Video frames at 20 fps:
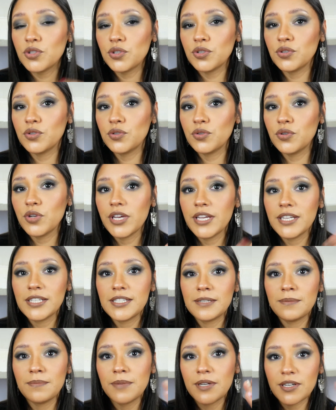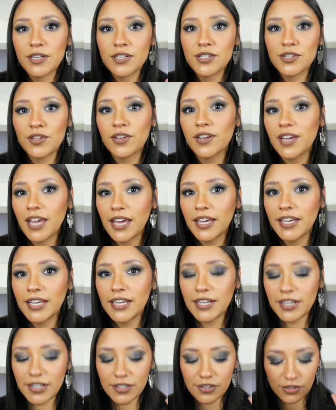to diminish the
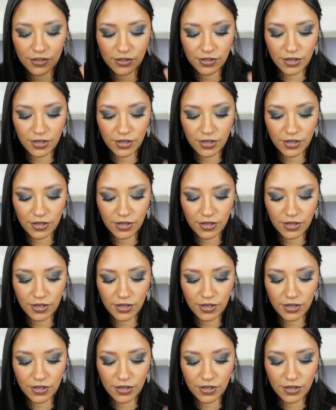cakiness.